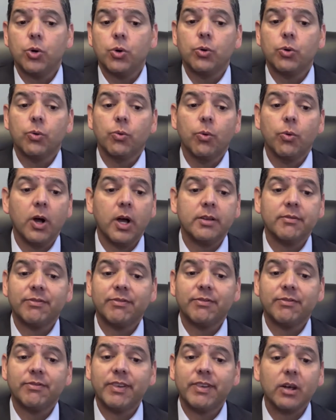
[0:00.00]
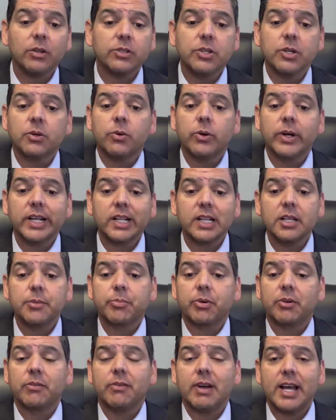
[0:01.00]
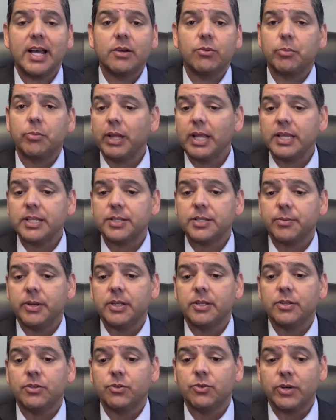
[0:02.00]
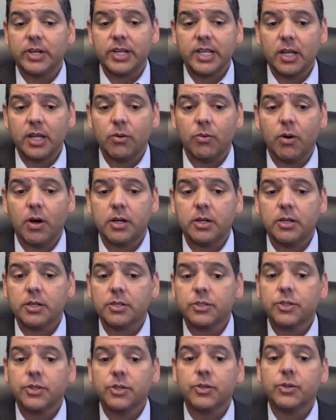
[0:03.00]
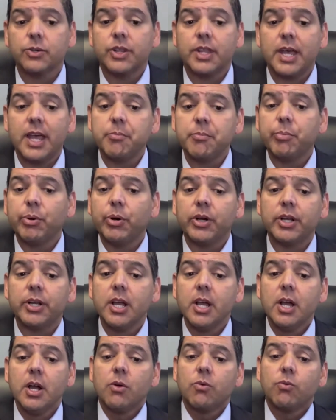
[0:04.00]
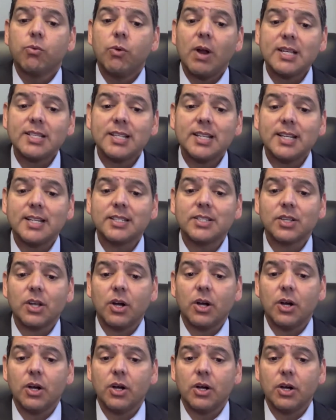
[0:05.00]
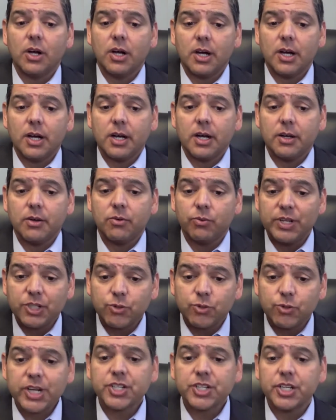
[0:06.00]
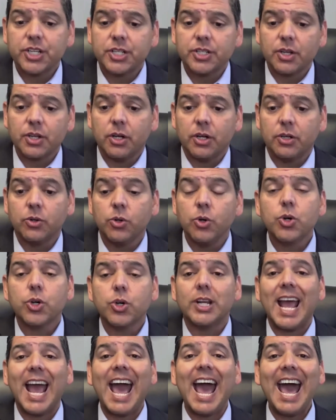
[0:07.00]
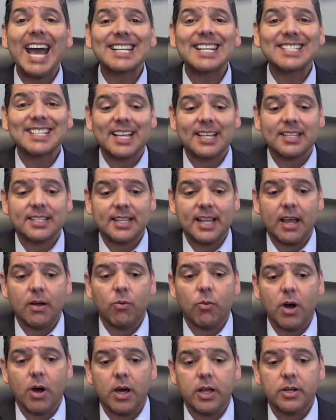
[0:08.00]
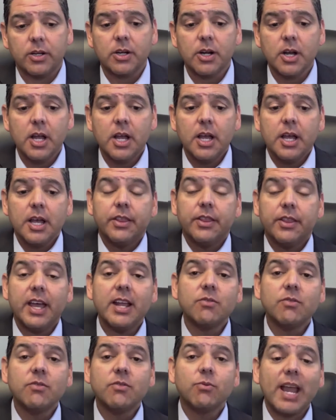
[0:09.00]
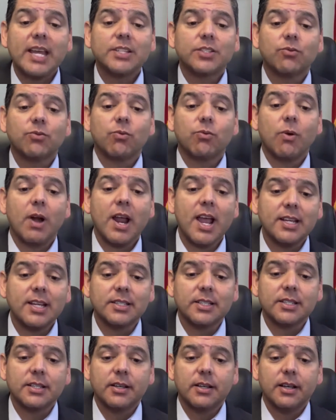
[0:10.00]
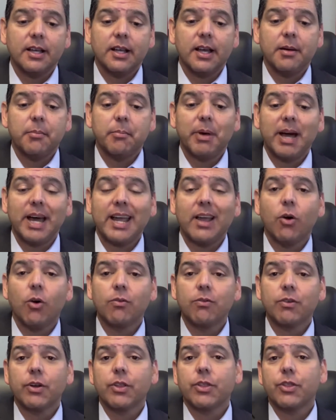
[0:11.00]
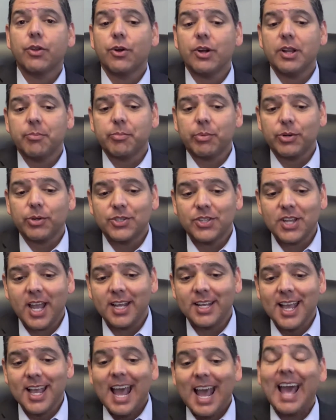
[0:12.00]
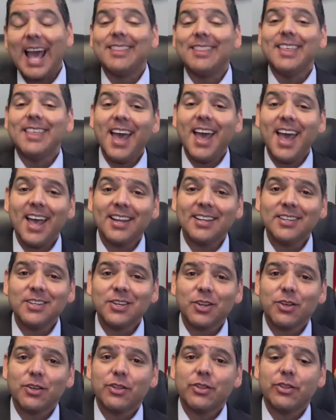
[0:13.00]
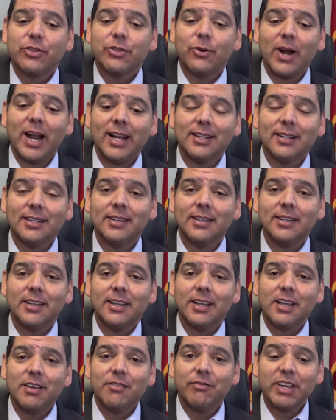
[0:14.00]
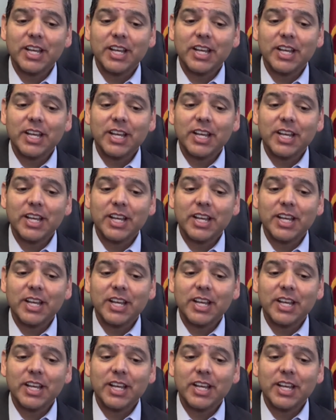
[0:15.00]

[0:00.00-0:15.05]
who, one, failed to quickly provide replacement drinking water, two, then put residents restrictions on who could access that water, then raised rent by over 30%, and then threatened